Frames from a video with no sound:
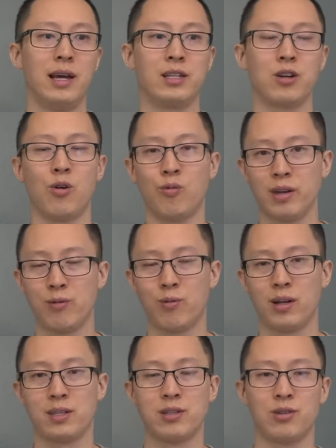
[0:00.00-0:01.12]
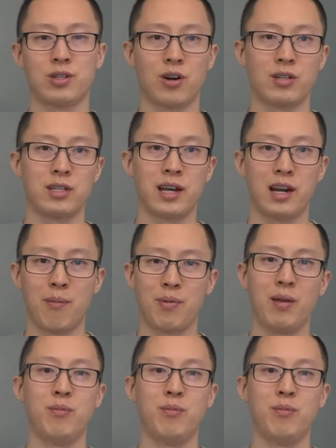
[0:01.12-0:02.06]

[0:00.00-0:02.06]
It's only once you start to get up